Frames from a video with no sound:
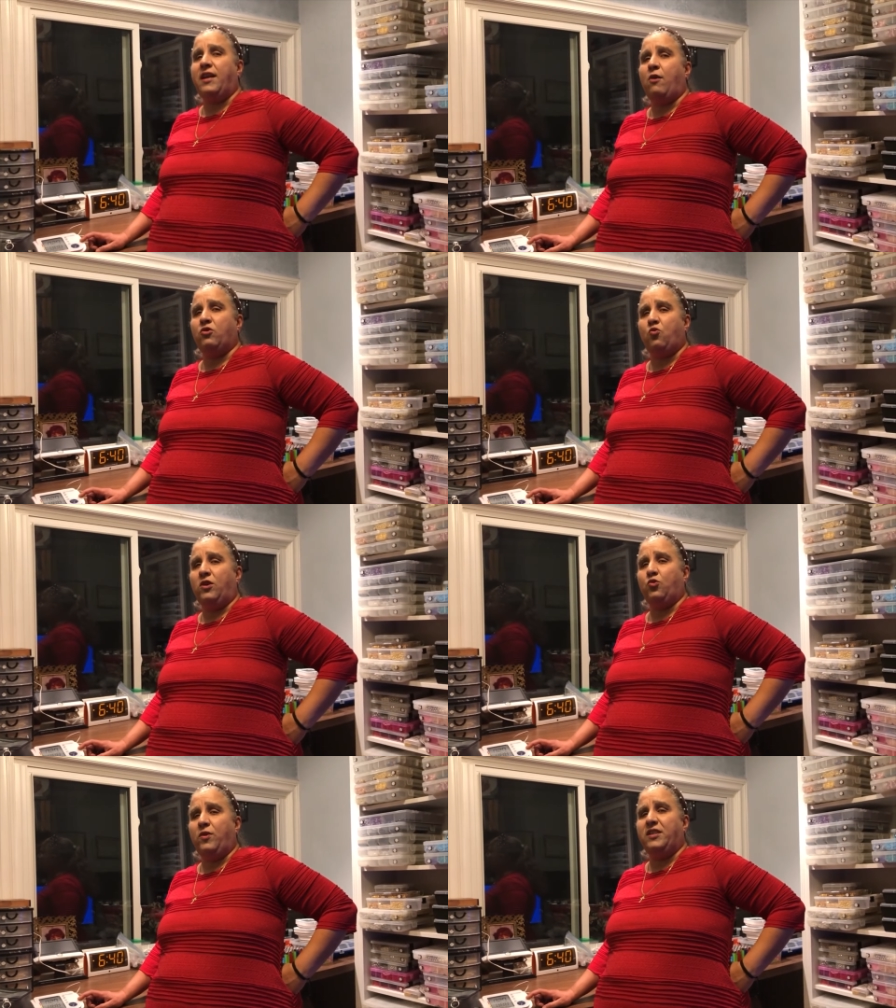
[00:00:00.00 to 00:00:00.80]
Now it's
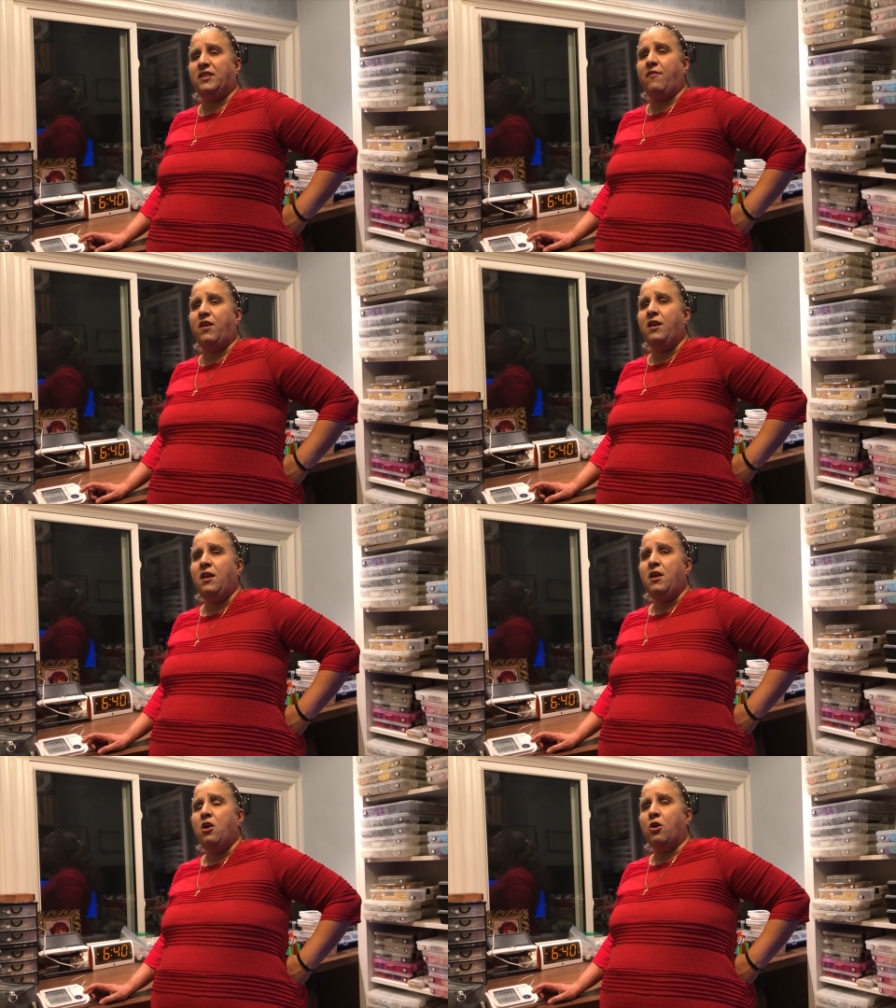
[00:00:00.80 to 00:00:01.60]
127.
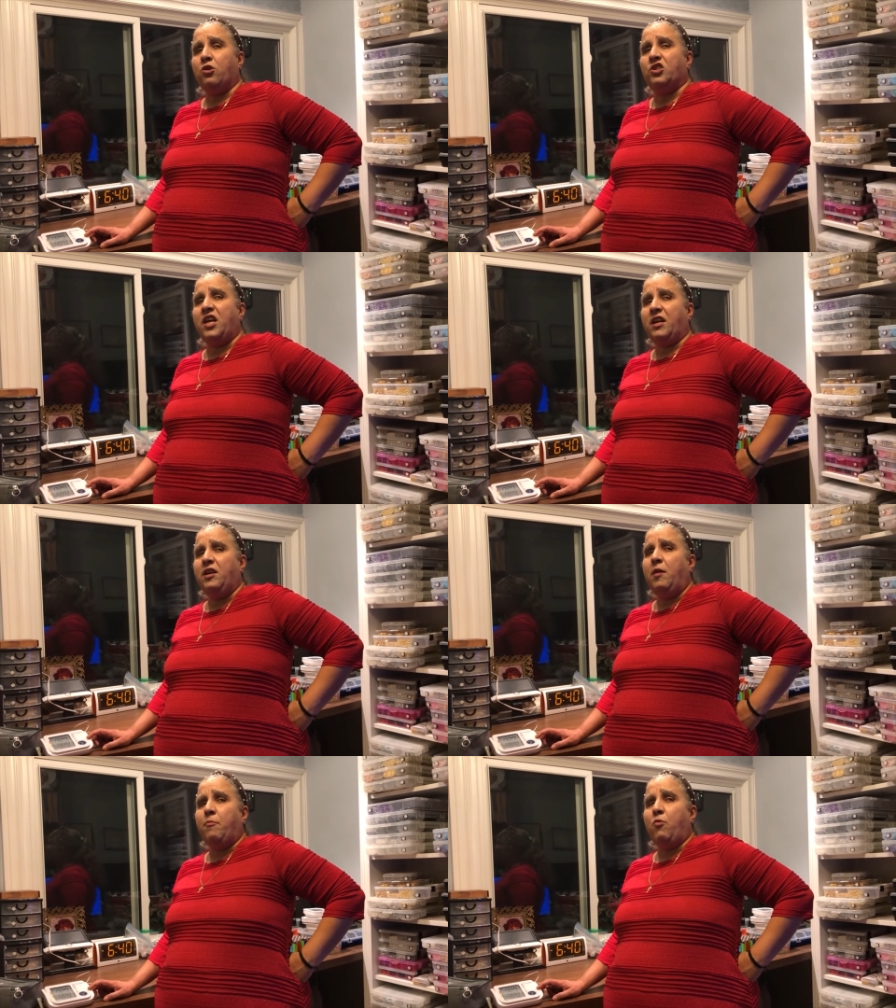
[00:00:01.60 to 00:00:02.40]
Her second
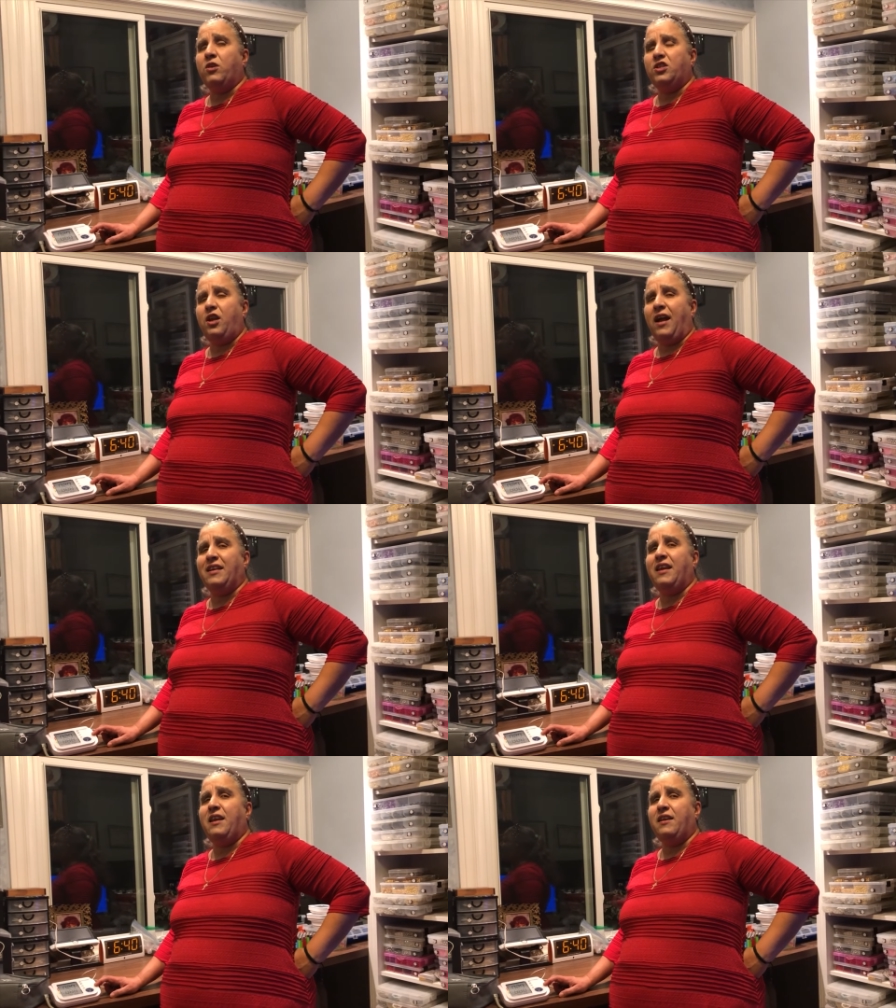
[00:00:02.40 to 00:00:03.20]
number was
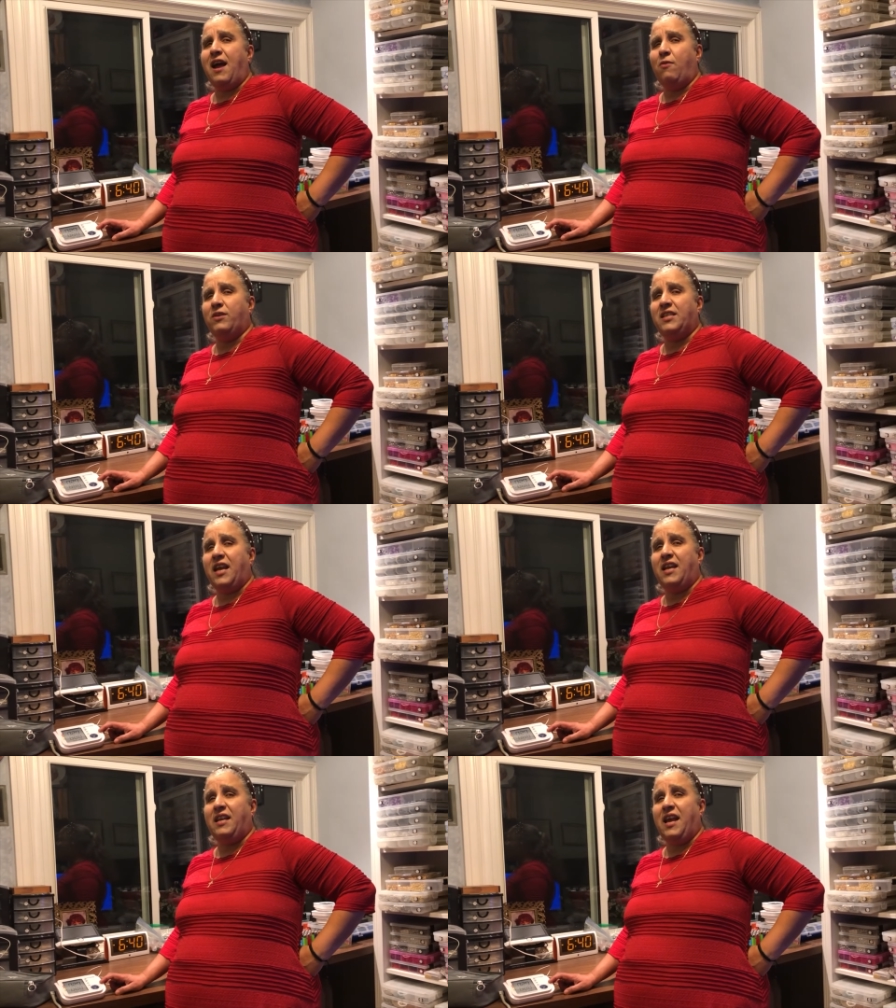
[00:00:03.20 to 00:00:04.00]
90. Now it's
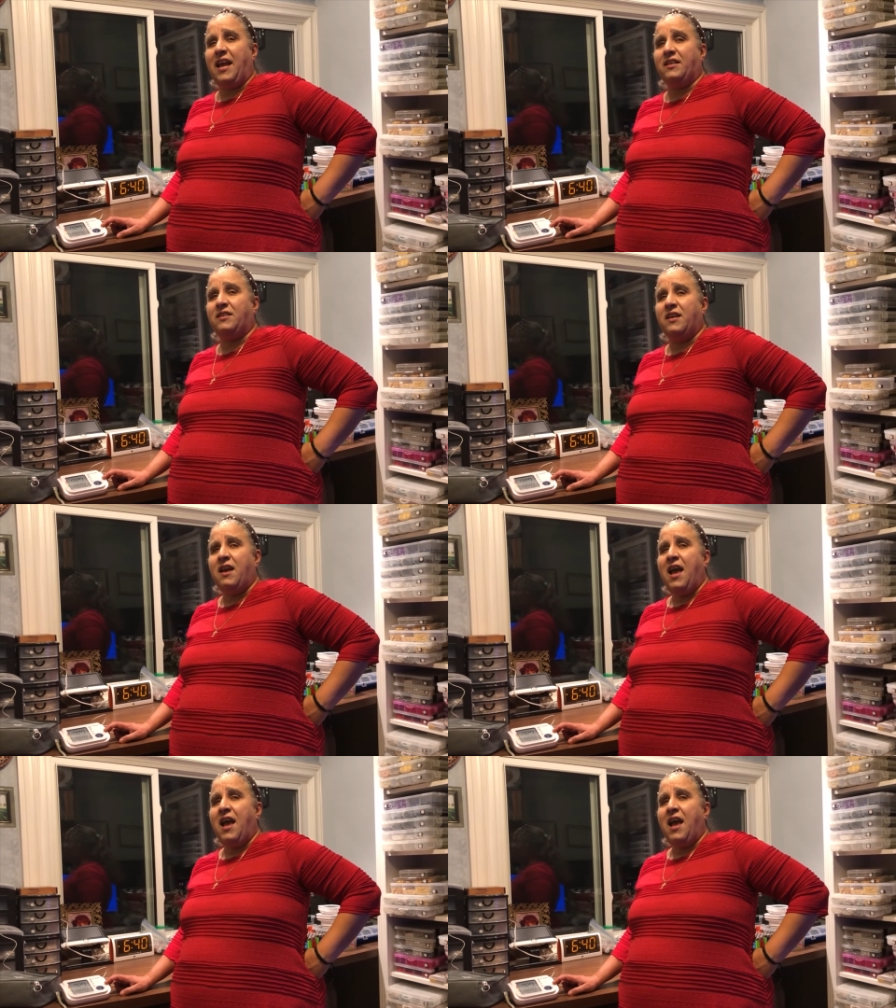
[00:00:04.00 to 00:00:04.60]
88.